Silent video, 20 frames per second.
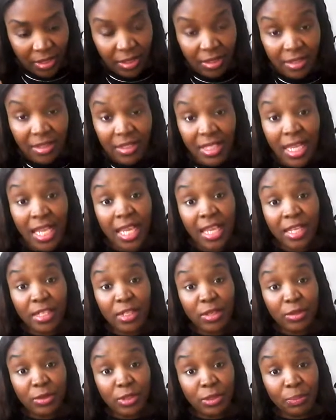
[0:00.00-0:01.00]
saying
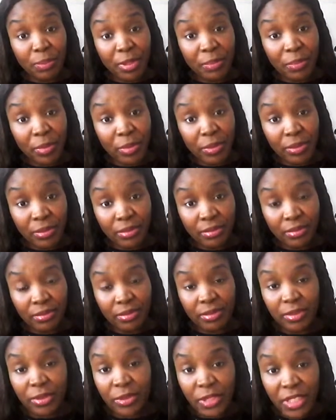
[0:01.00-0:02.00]
no to people
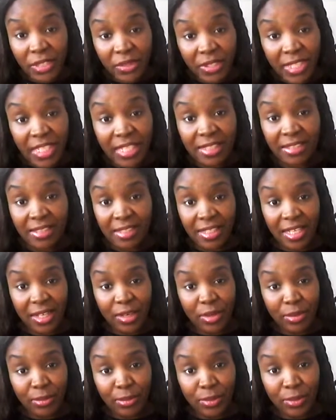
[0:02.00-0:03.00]
who you need to say
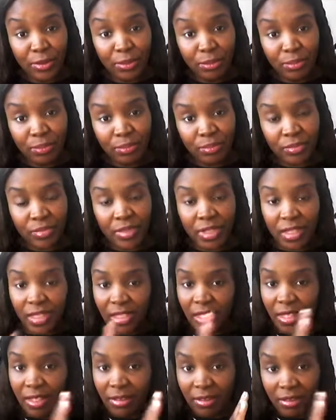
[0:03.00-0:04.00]
no to,
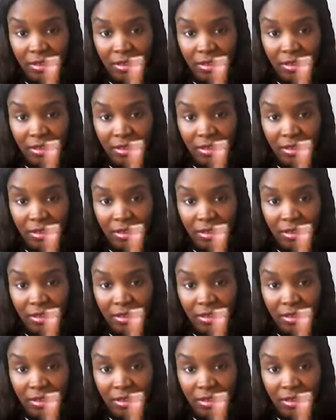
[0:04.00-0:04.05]
it